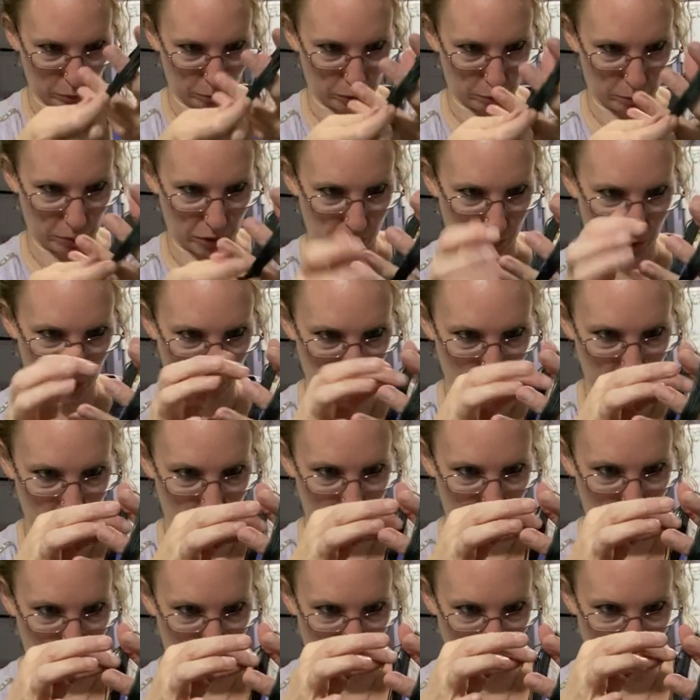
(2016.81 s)
be messy, but
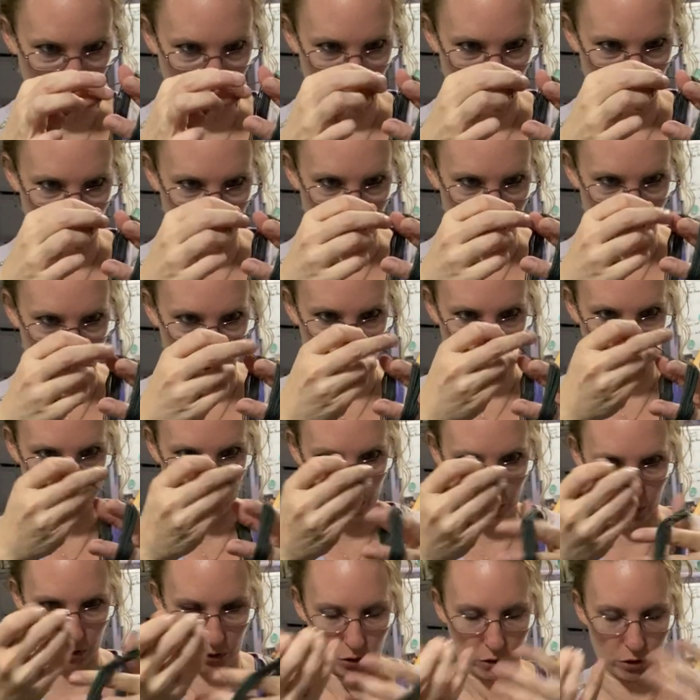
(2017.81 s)
let's let's
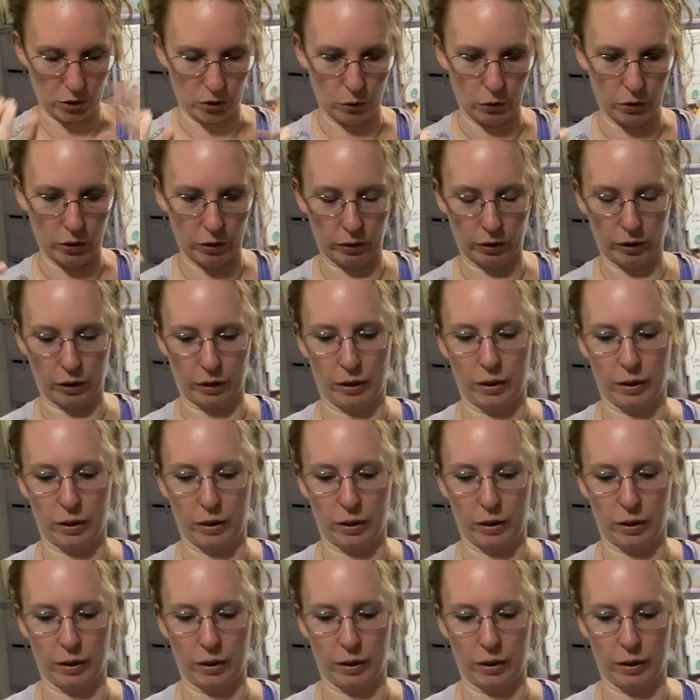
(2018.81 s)
let's just do it.